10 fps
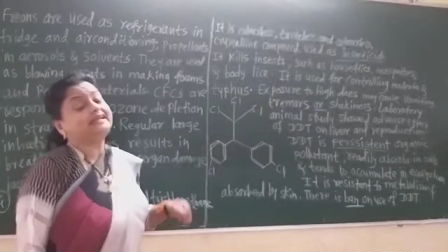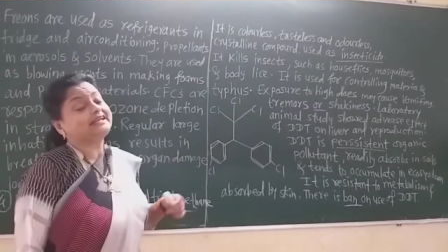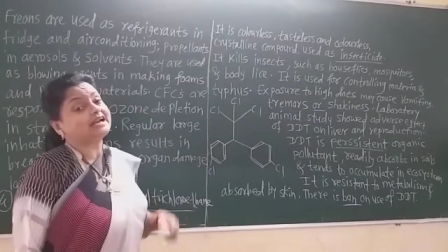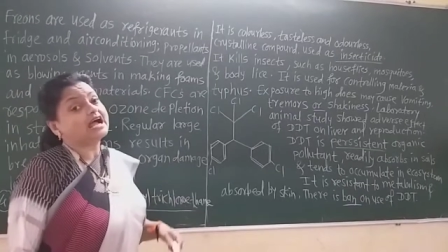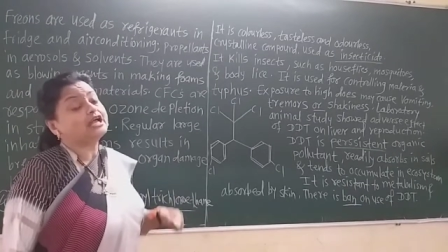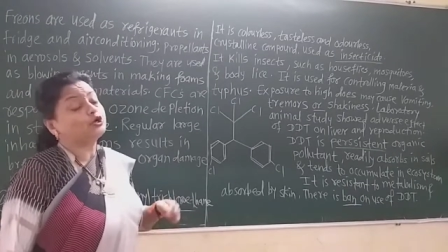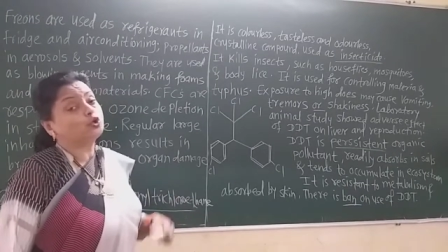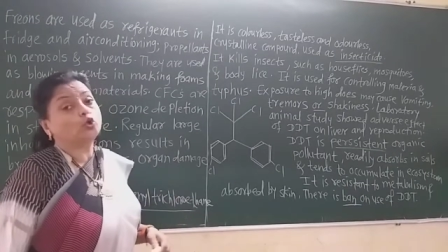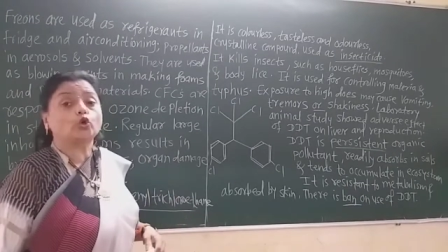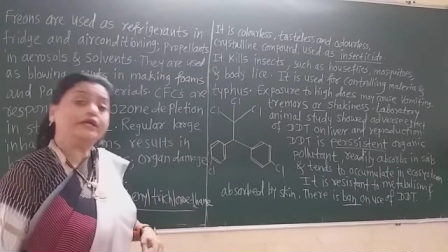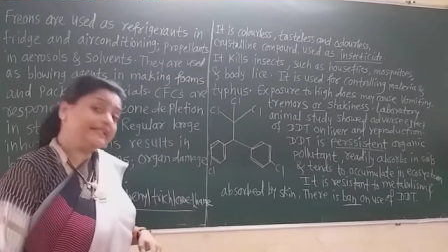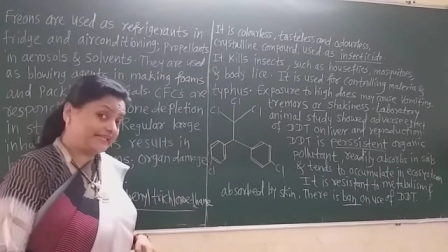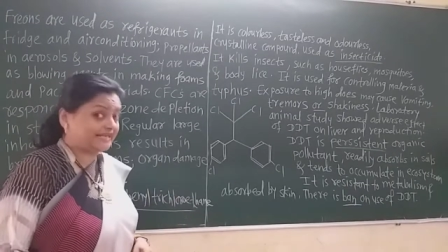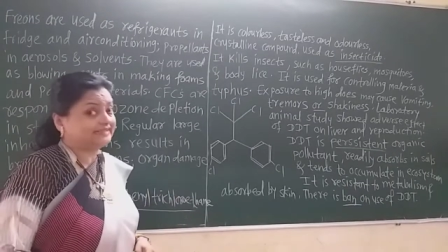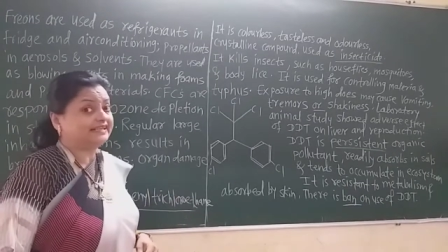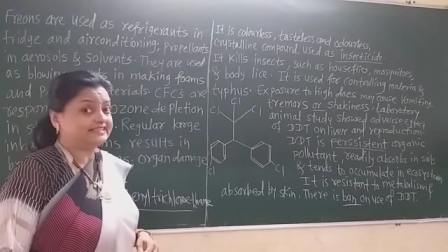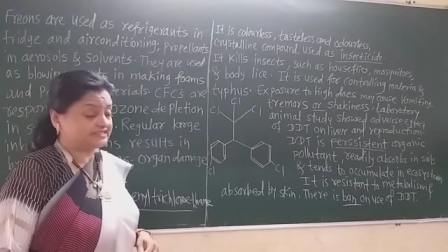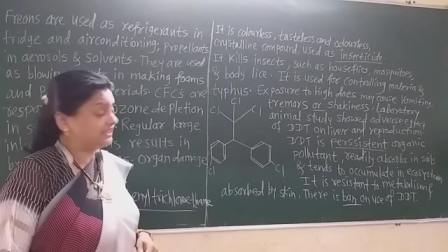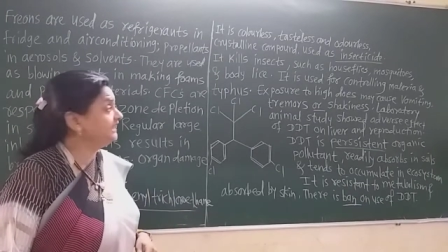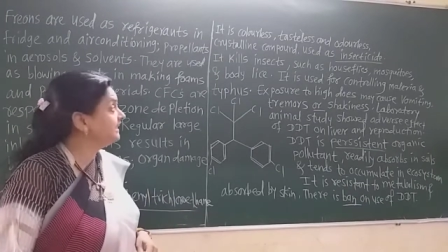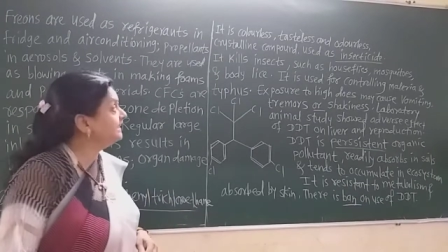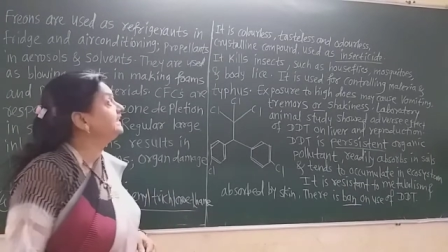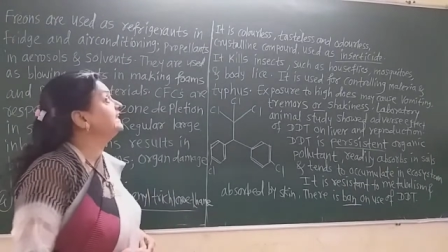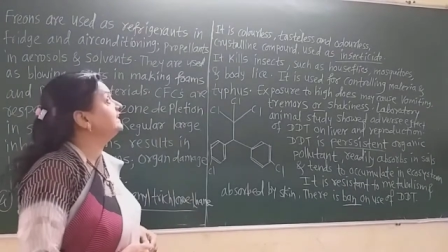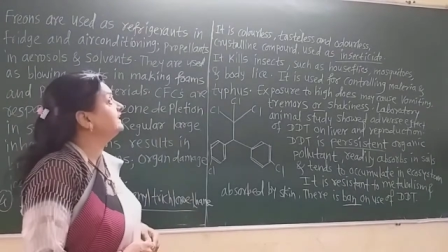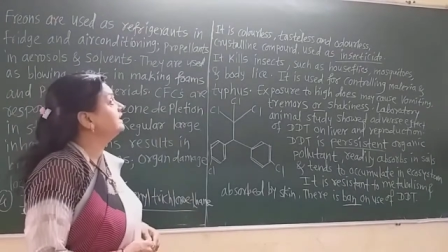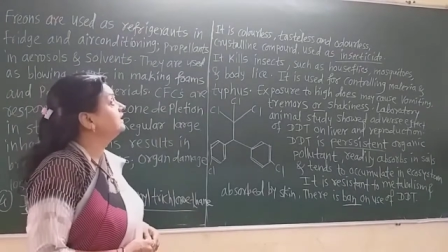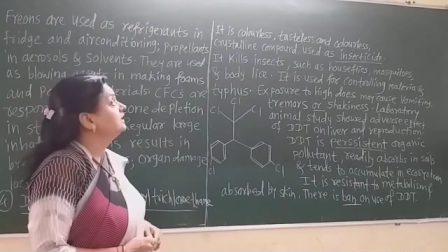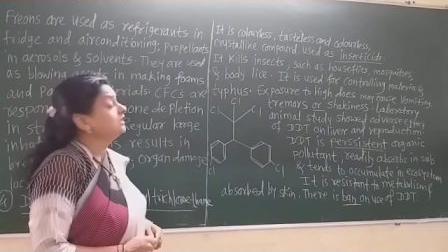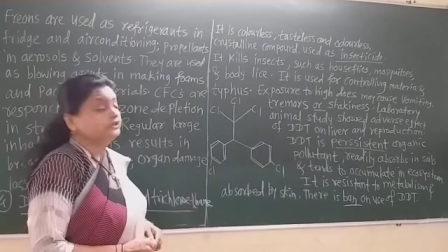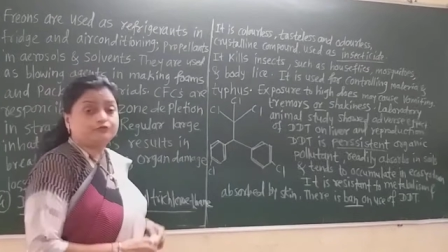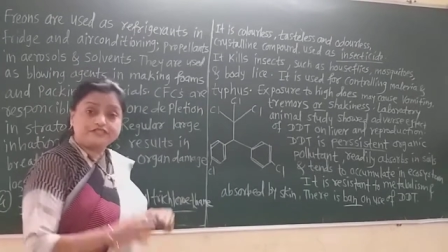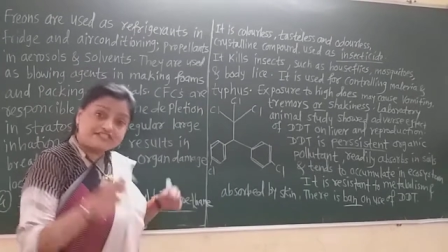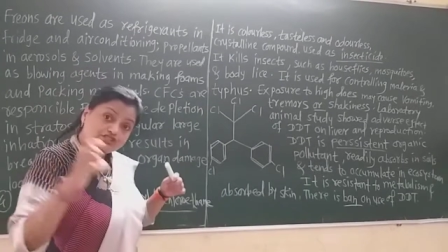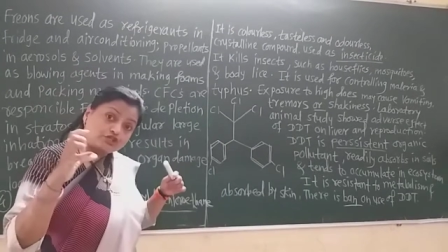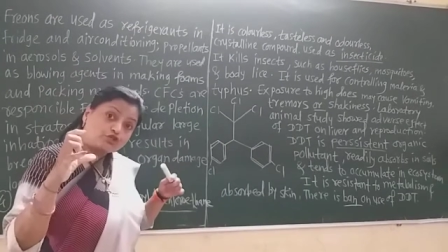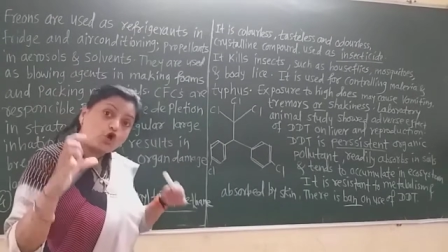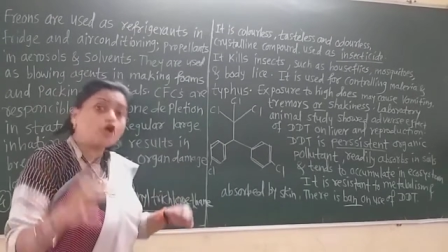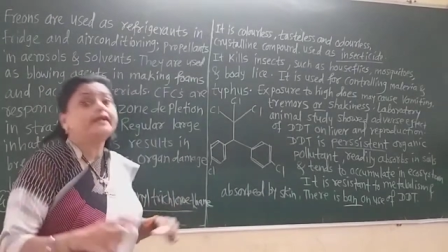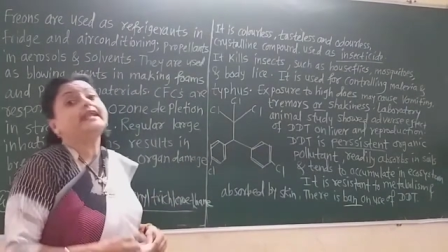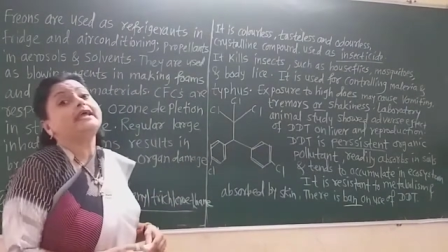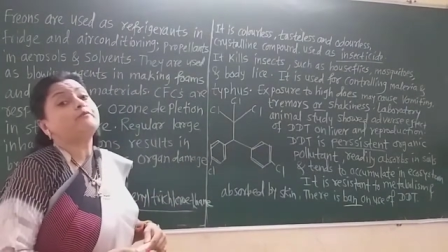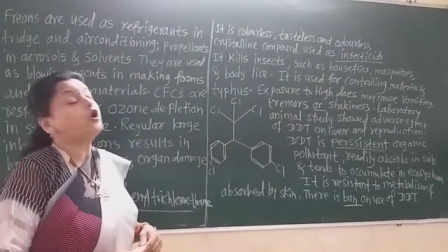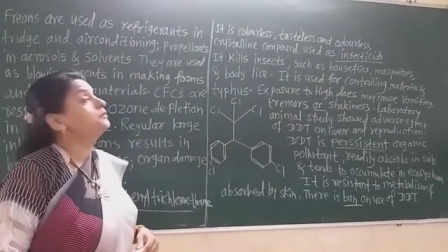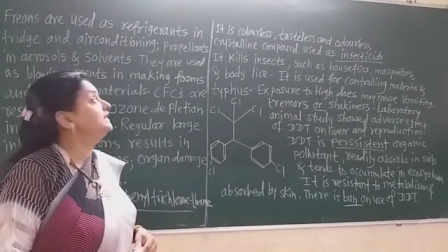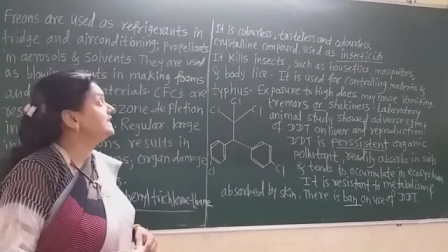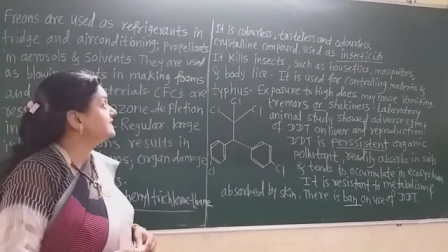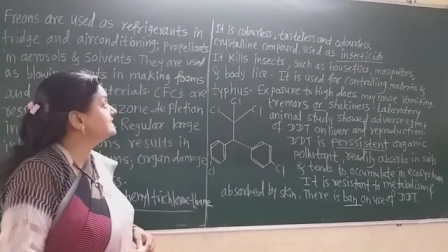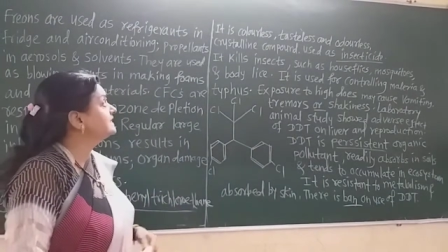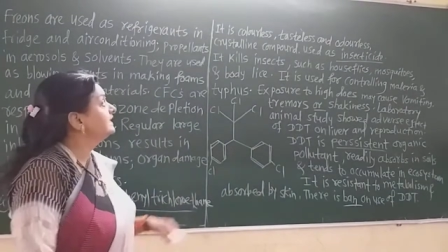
trichloroethane, that is the DDT, which is the short name of this.